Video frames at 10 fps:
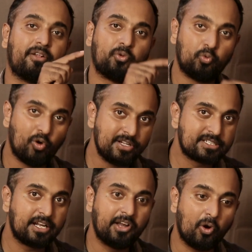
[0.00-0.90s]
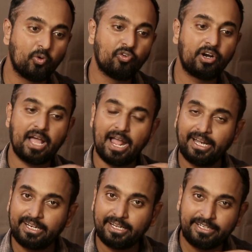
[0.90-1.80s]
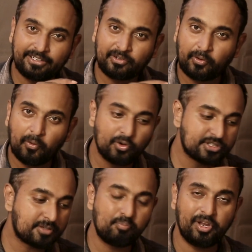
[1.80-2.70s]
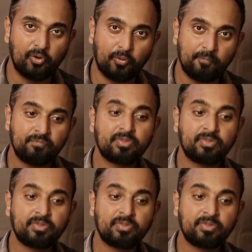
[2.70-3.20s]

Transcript: towards the downward, and it closed below.